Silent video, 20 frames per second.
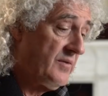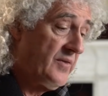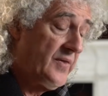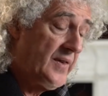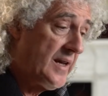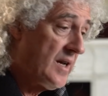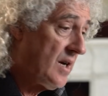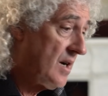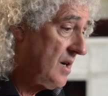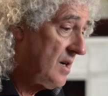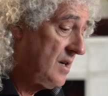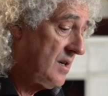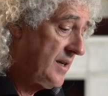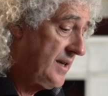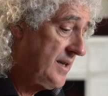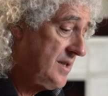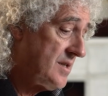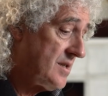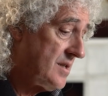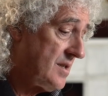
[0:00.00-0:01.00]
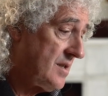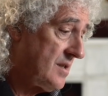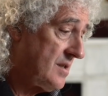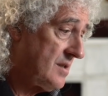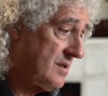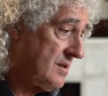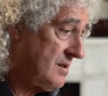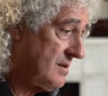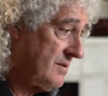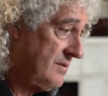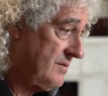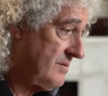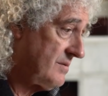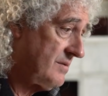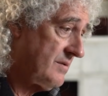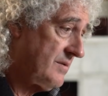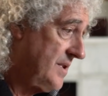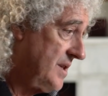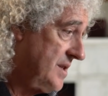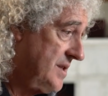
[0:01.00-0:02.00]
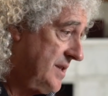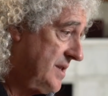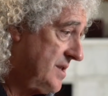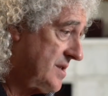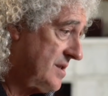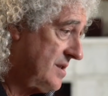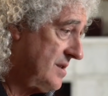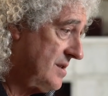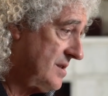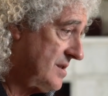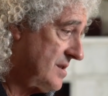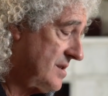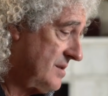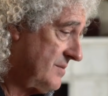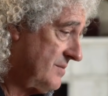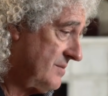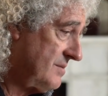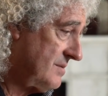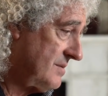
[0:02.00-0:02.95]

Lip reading: VR is the distant